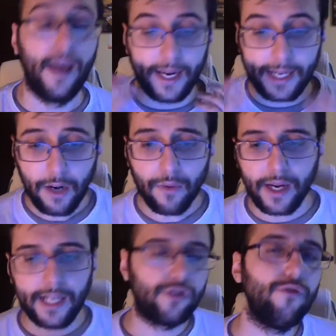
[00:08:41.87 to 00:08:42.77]
Akira
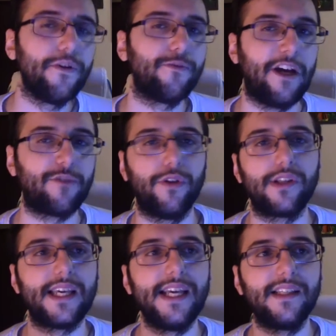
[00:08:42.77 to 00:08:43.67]
in Super Smash
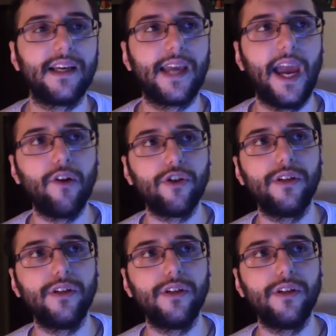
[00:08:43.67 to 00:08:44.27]
Bros. Is a character